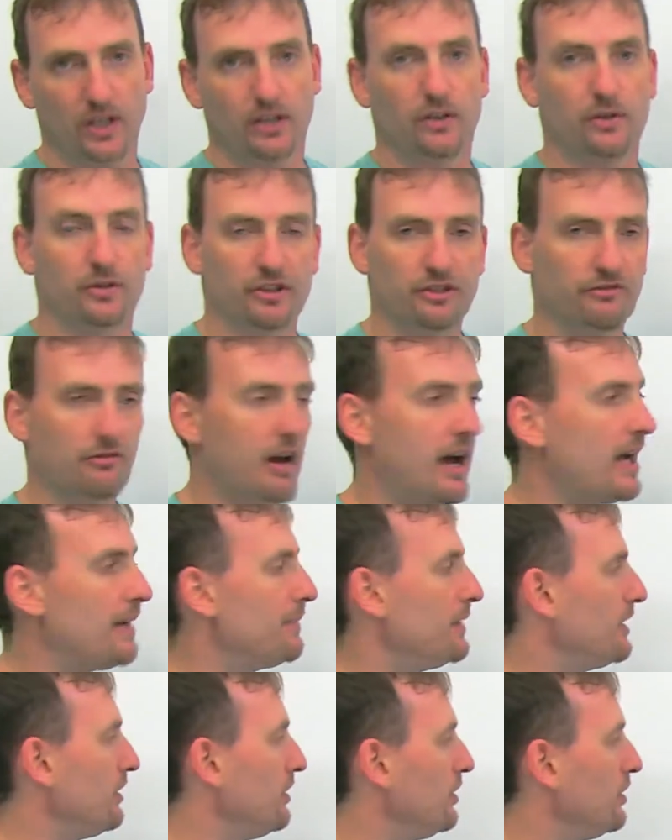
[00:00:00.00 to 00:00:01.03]
You describe
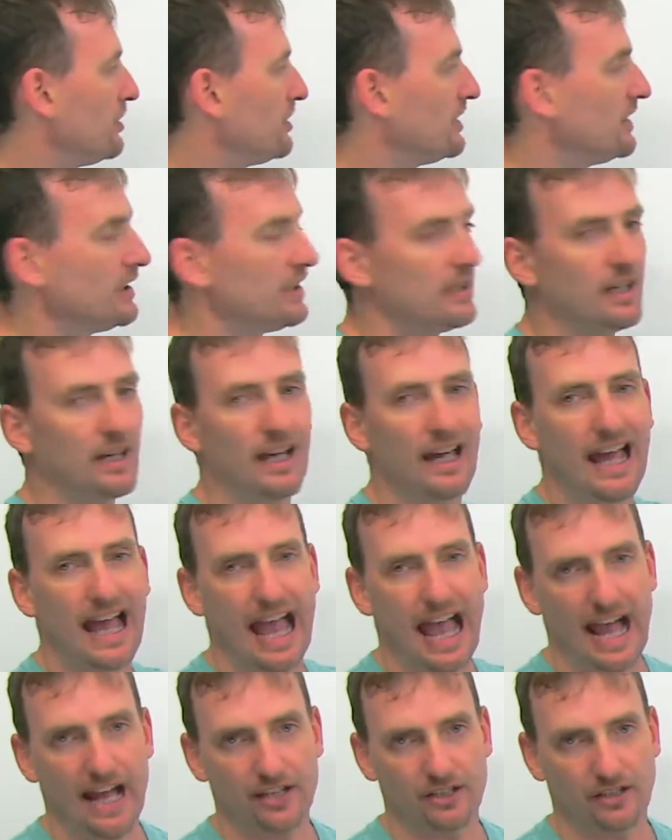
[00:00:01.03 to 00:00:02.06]
it using
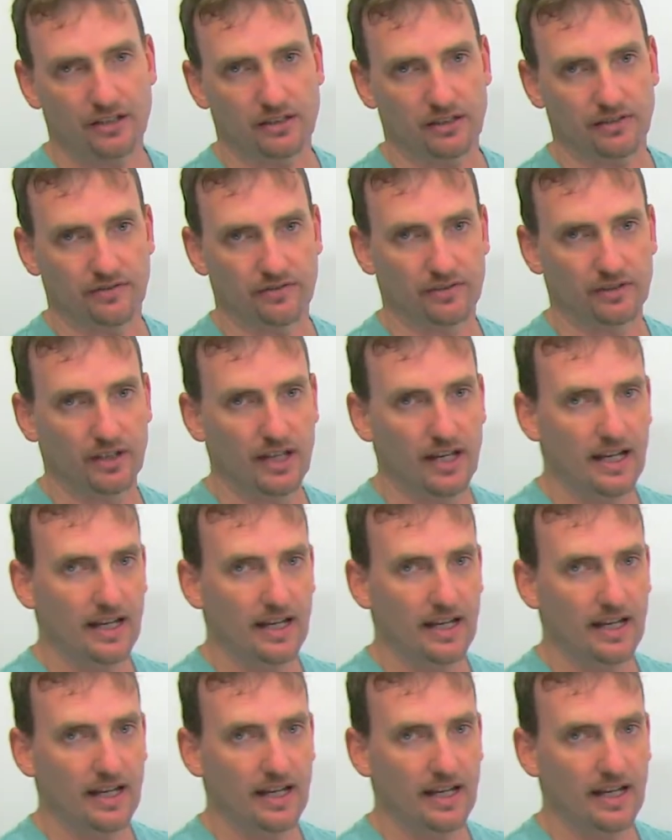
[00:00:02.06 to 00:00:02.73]
adjectives.